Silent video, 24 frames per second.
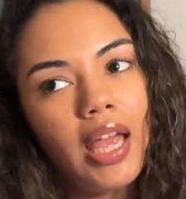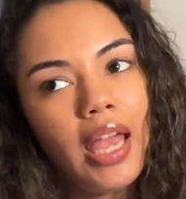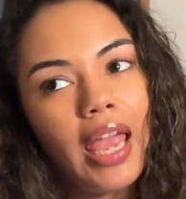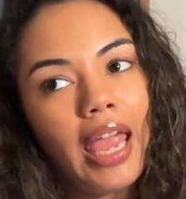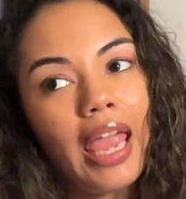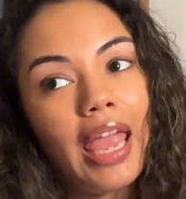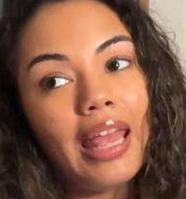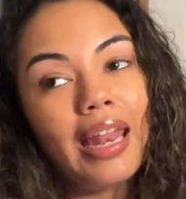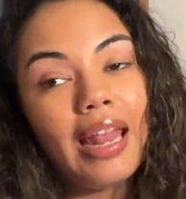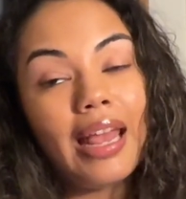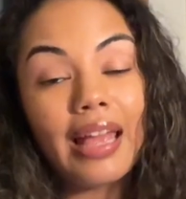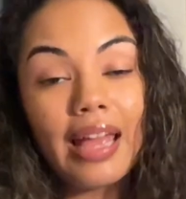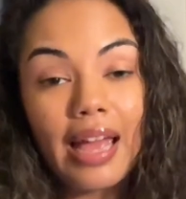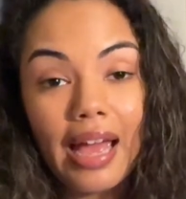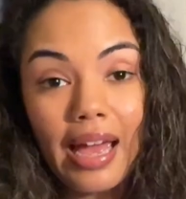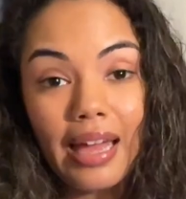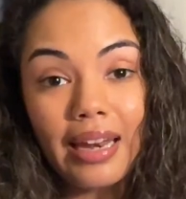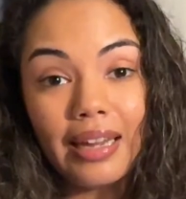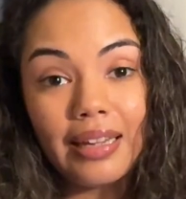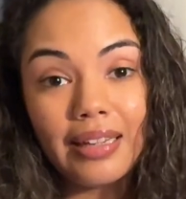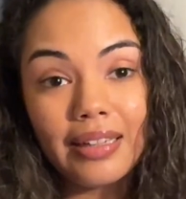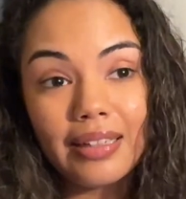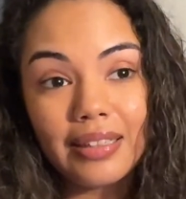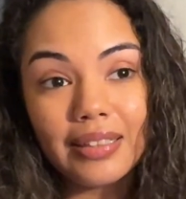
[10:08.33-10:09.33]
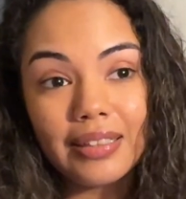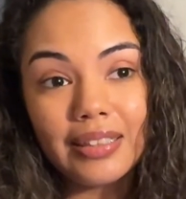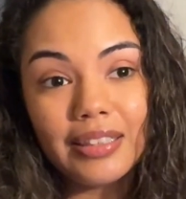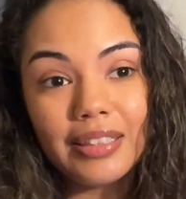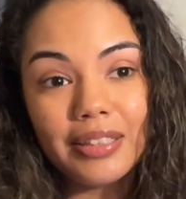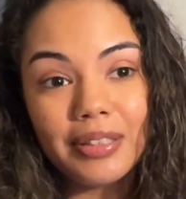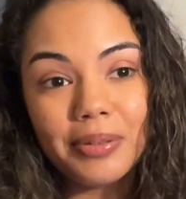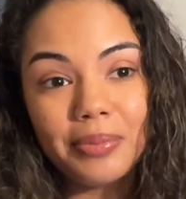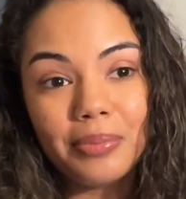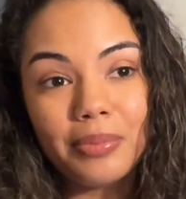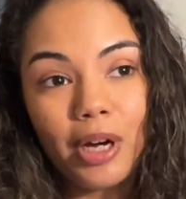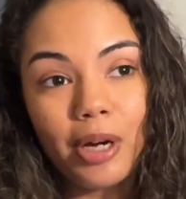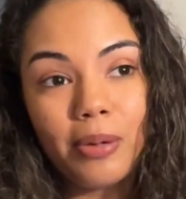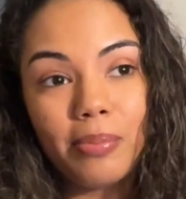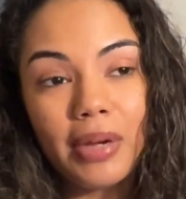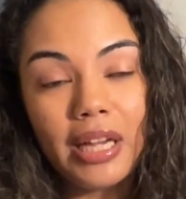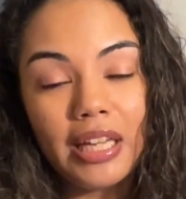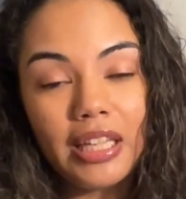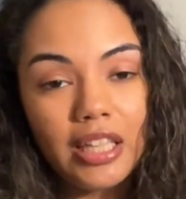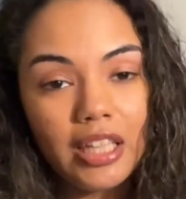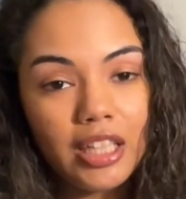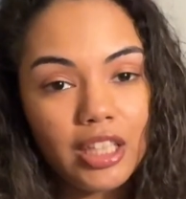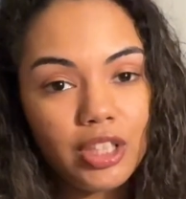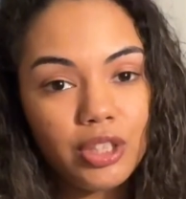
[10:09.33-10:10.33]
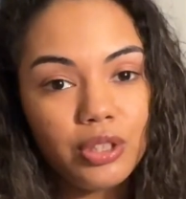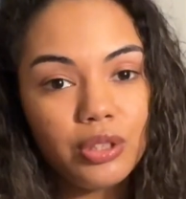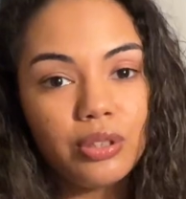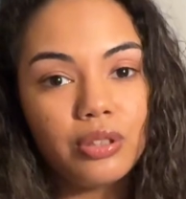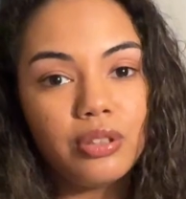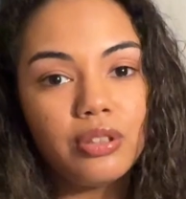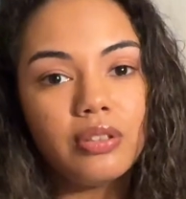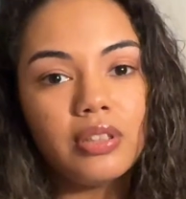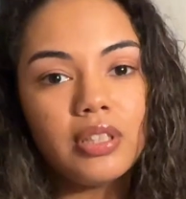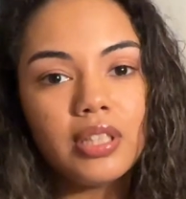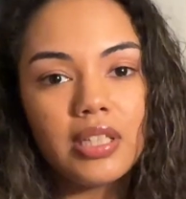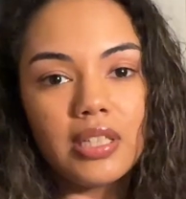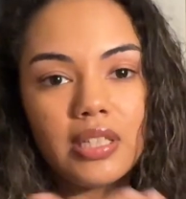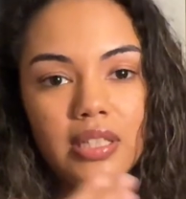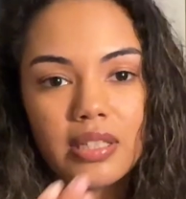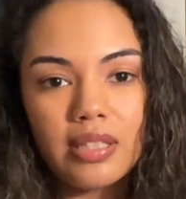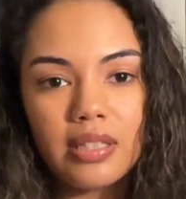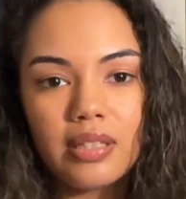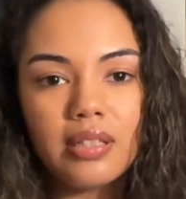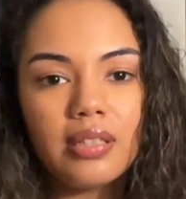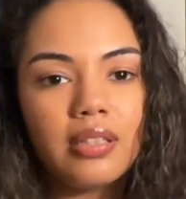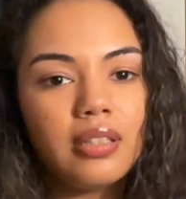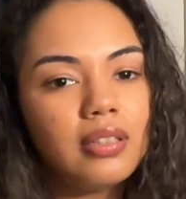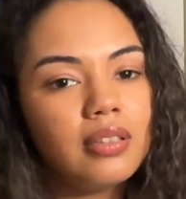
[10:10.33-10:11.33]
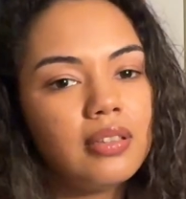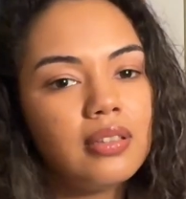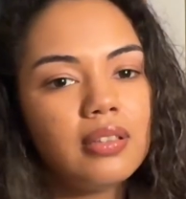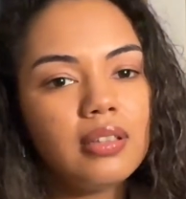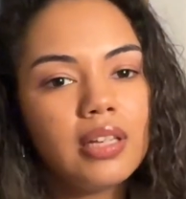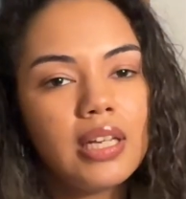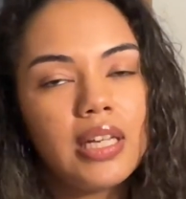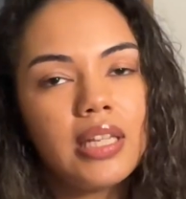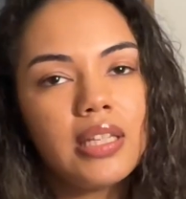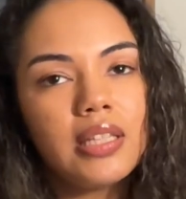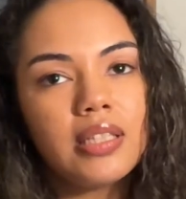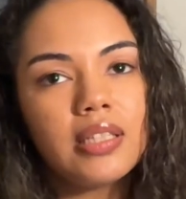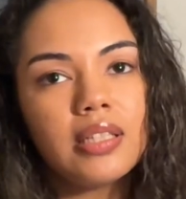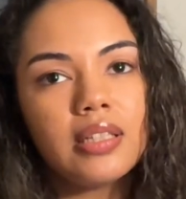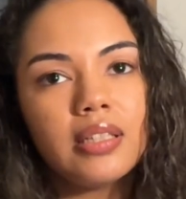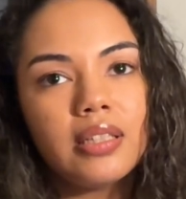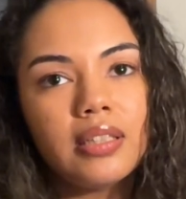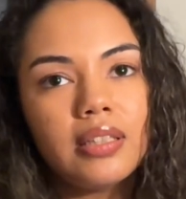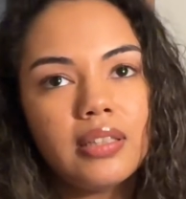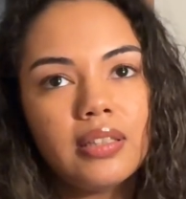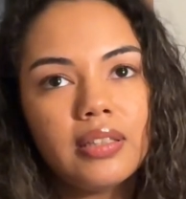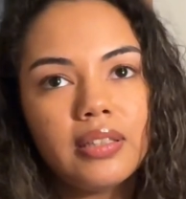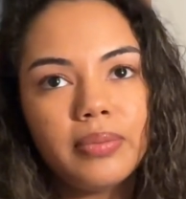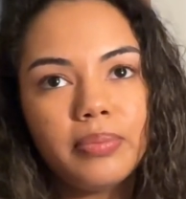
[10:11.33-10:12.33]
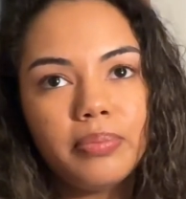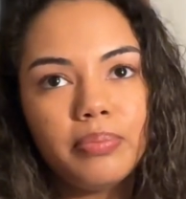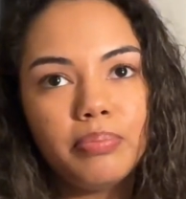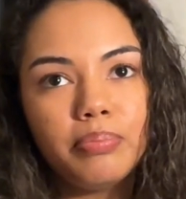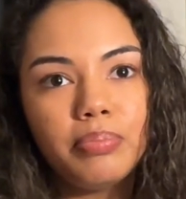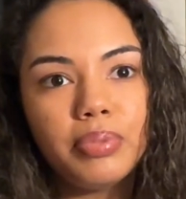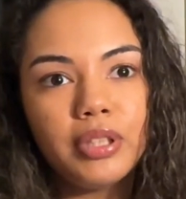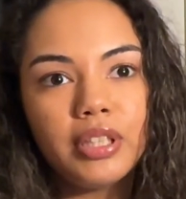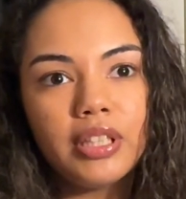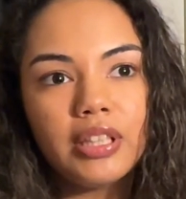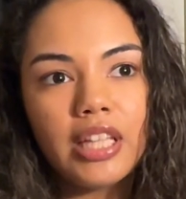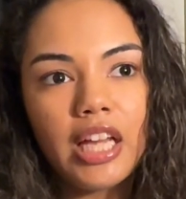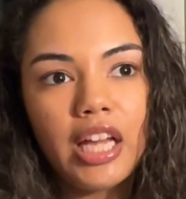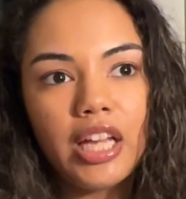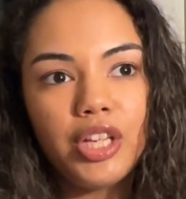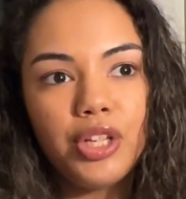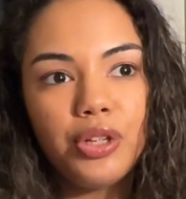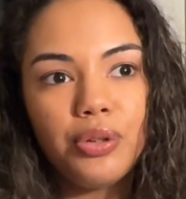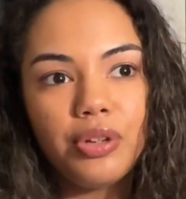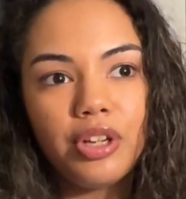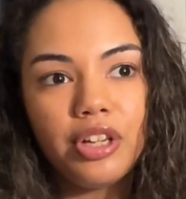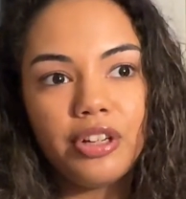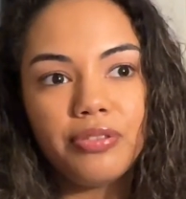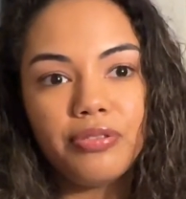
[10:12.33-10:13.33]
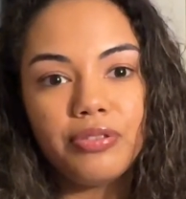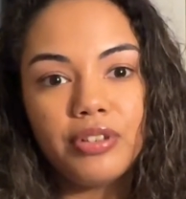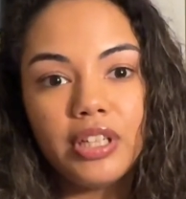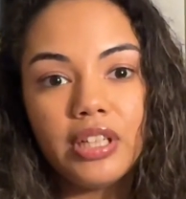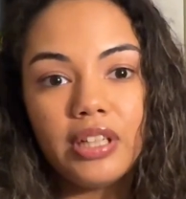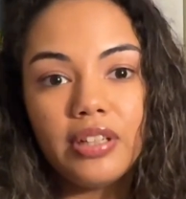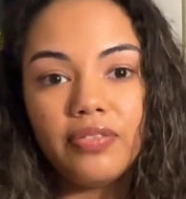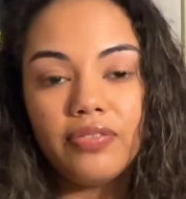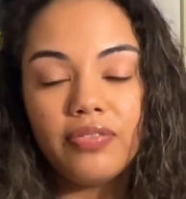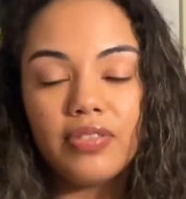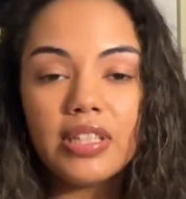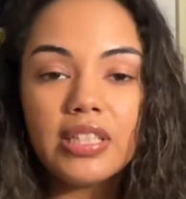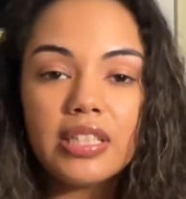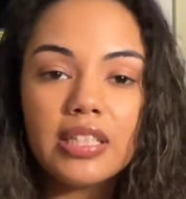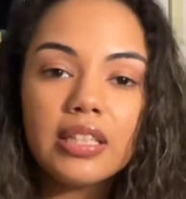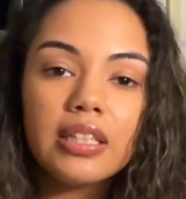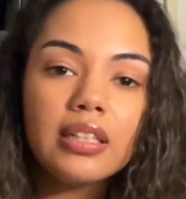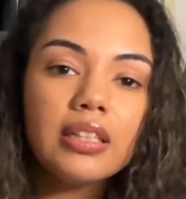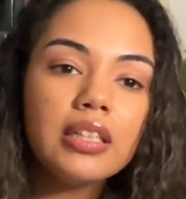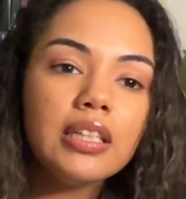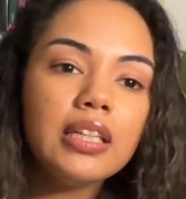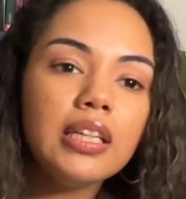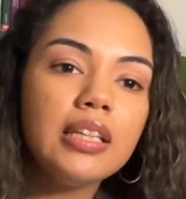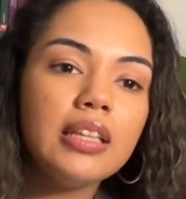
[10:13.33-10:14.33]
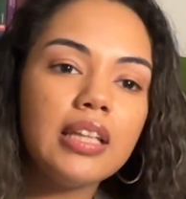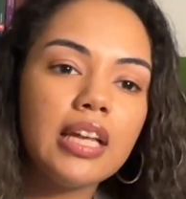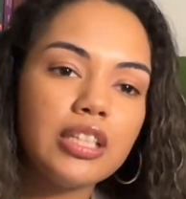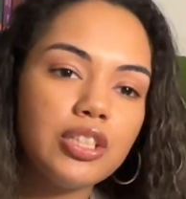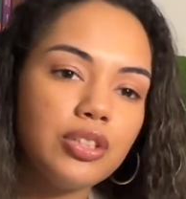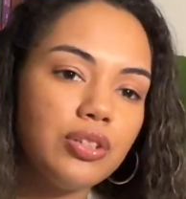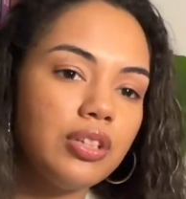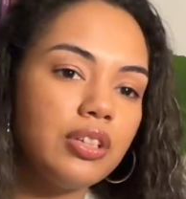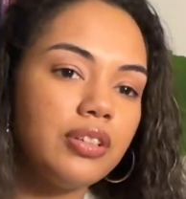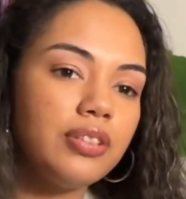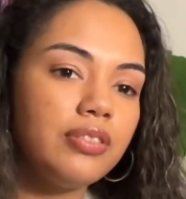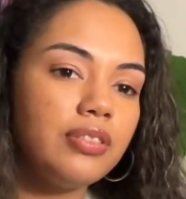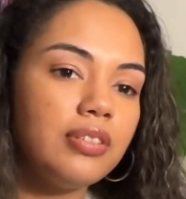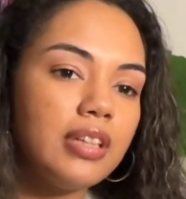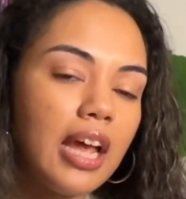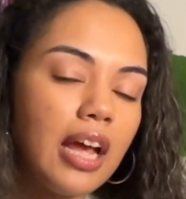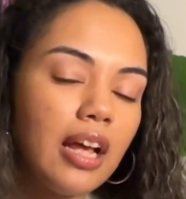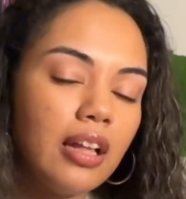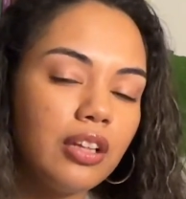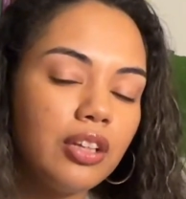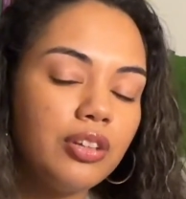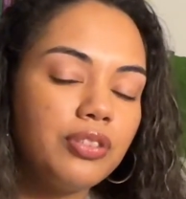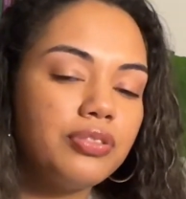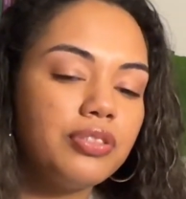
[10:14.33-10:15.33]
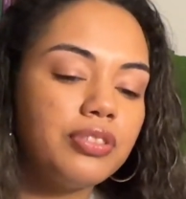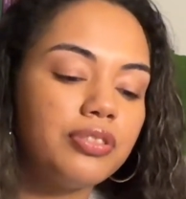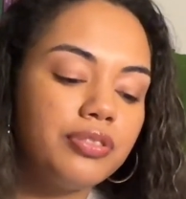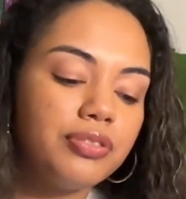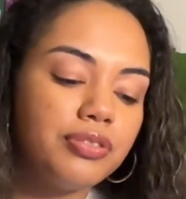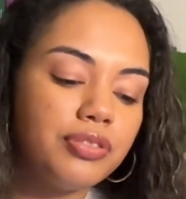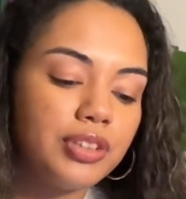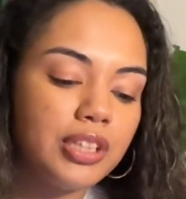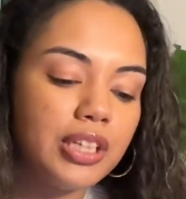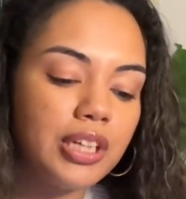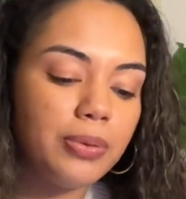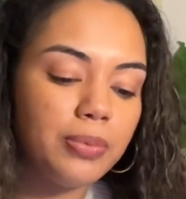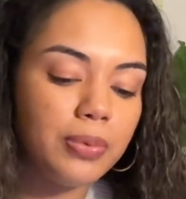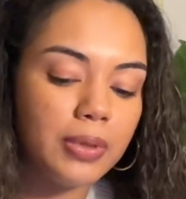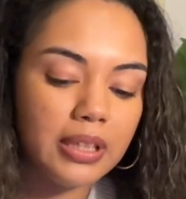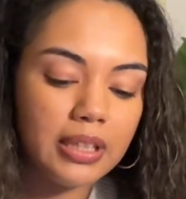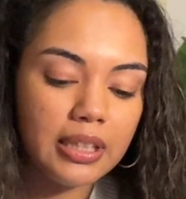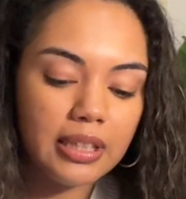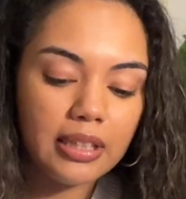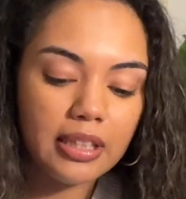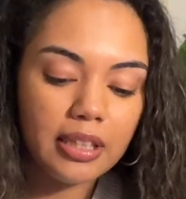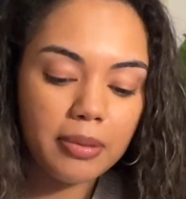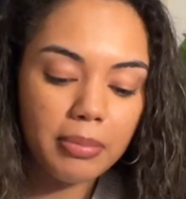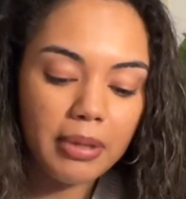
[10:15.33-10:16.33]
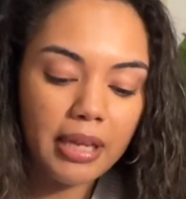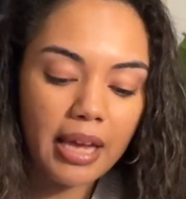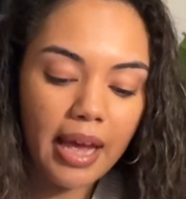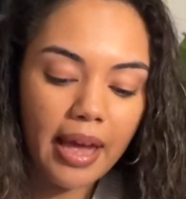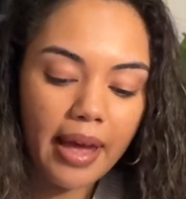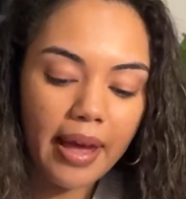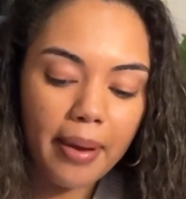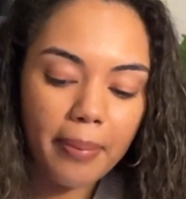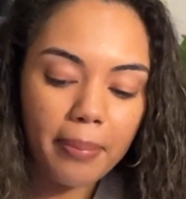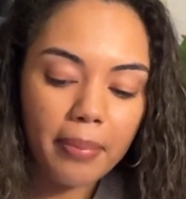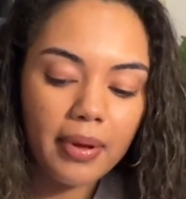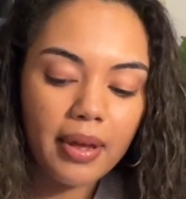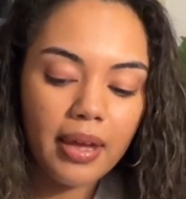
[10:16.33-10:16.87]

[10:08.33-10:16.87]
And I got it on my Kindle because it's a book that you can read physically, that you can download for free with the Libby app.